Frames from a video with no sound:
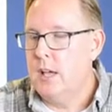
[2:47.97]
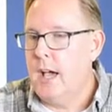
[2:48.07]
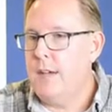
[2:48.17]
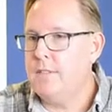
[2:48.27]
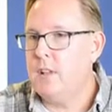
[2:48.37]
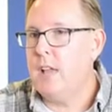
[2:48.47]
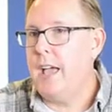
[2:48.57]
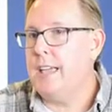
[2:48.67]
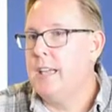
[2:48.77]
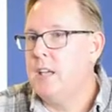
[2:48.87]
I feel
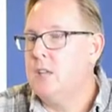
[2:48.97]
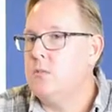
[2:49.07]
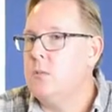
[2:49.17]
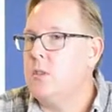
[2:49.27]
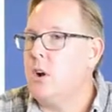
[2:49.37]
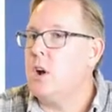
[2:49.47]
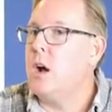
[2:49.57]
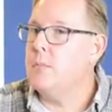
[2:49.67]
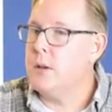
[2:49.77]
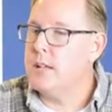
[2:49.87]
like with our
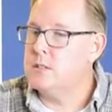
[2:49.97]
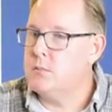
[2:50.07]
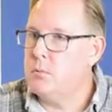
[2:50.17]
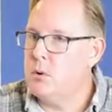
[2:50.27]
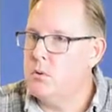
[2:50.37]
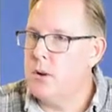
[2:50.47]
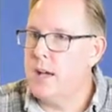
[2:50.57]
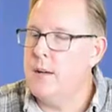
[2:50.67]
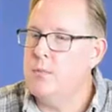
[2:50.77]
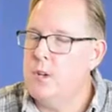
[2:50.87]
comprehensive
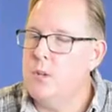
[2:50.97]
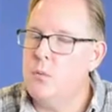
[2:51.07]
program,